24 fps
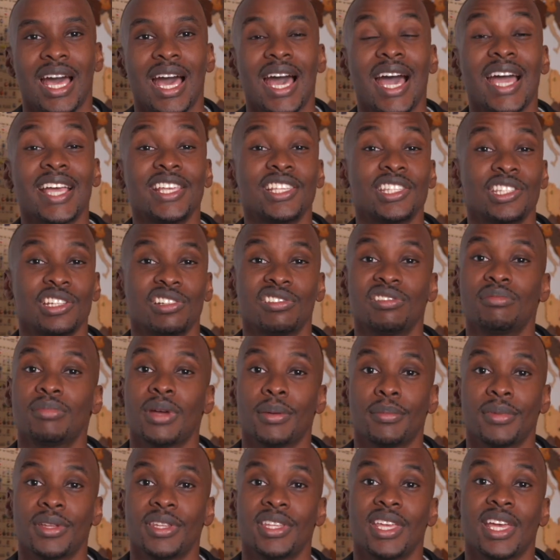I still
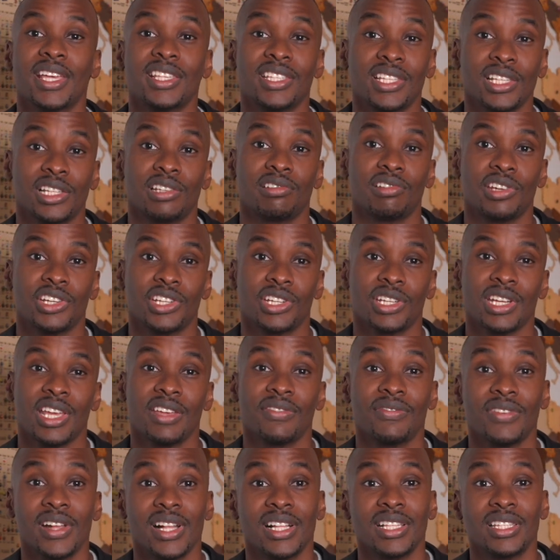remember the exhilaration I
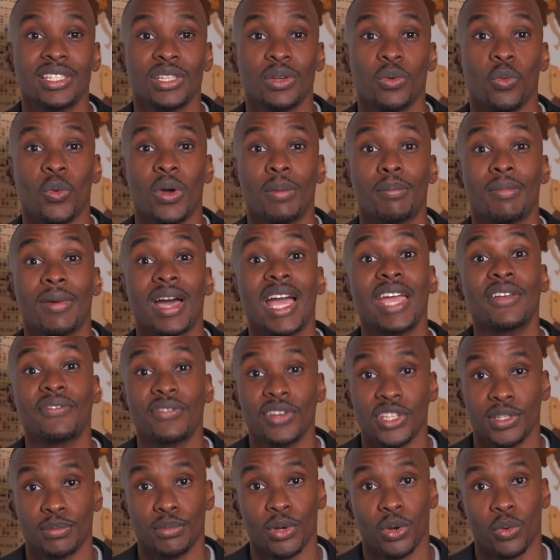felt when my
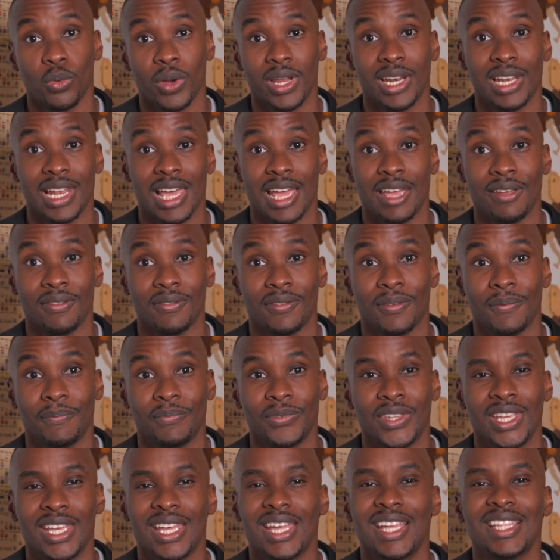first book went live.
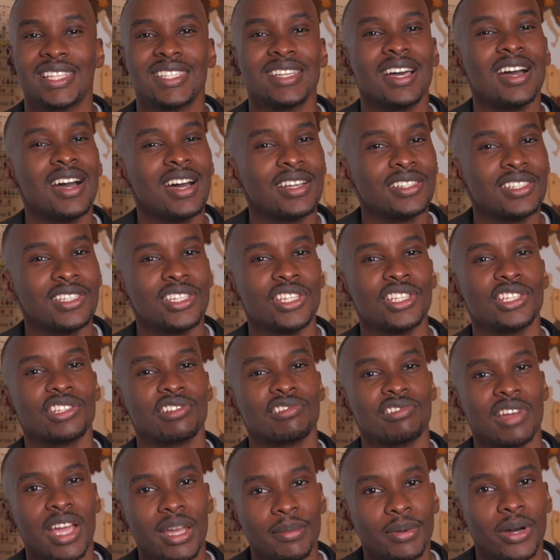It's hard to
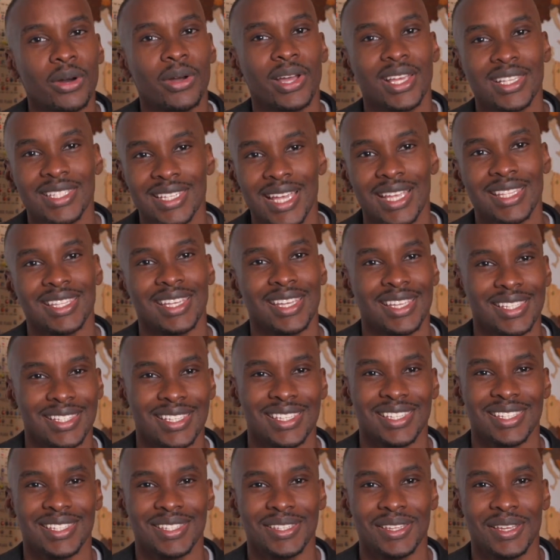describe how exciting it
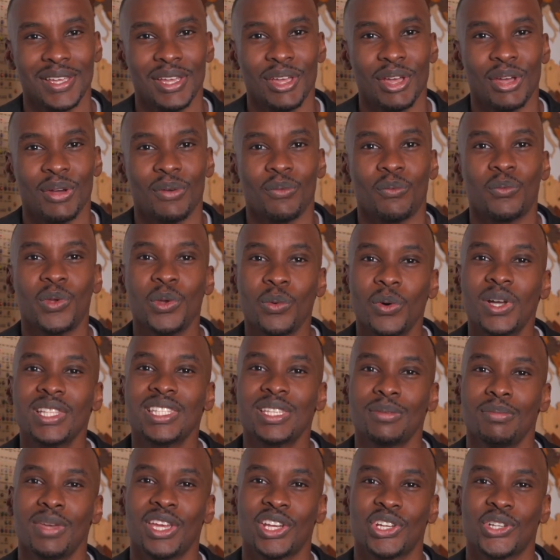is. We want
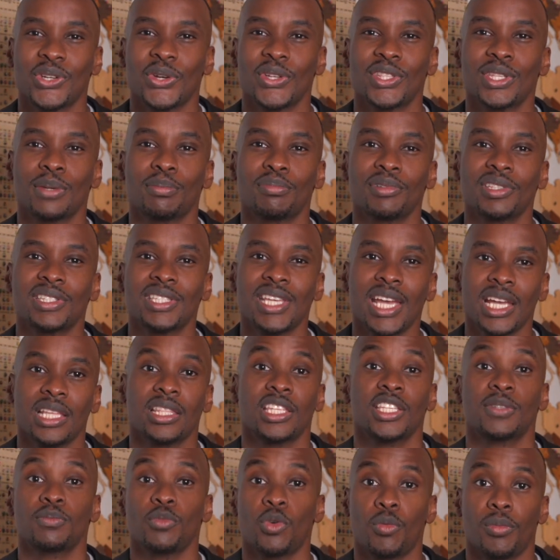to make sure to protect
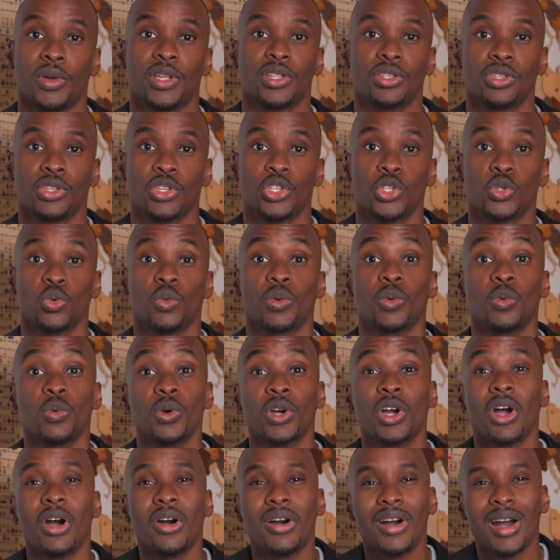this moment, so we
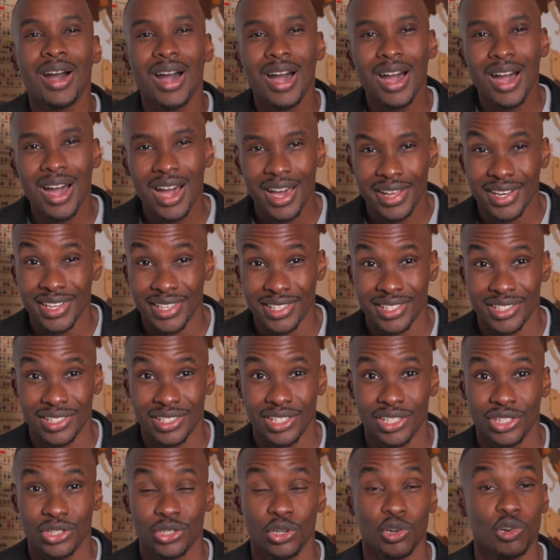work our
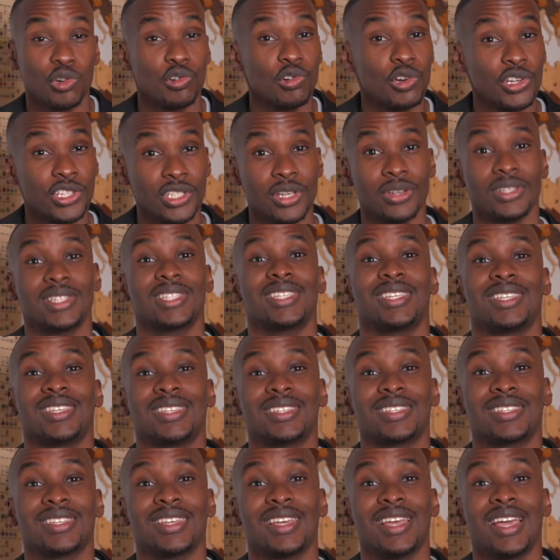hardest to cross our
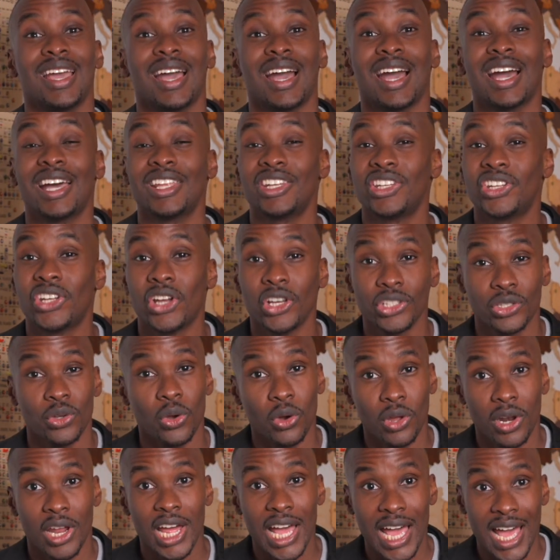T's and dot
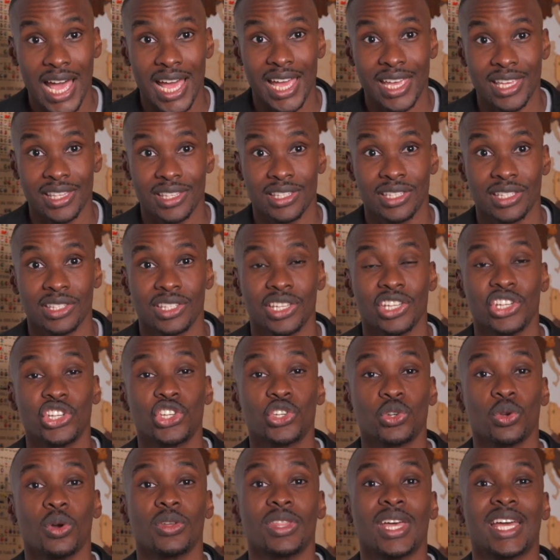all our I's to
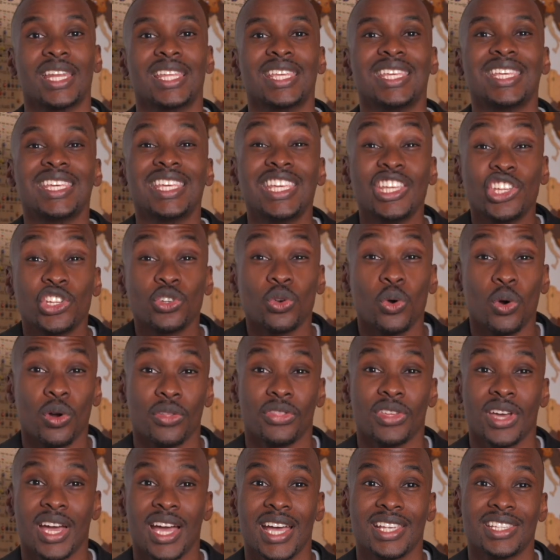ensure that each
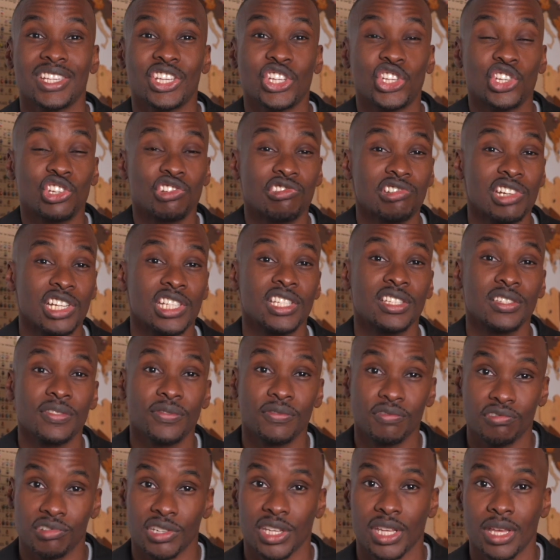author has a
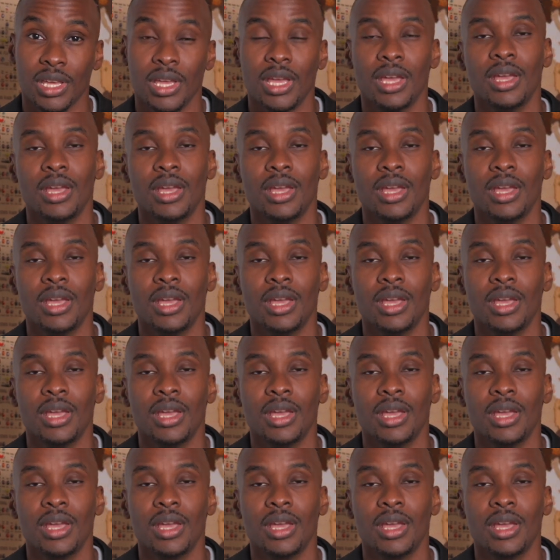stress-free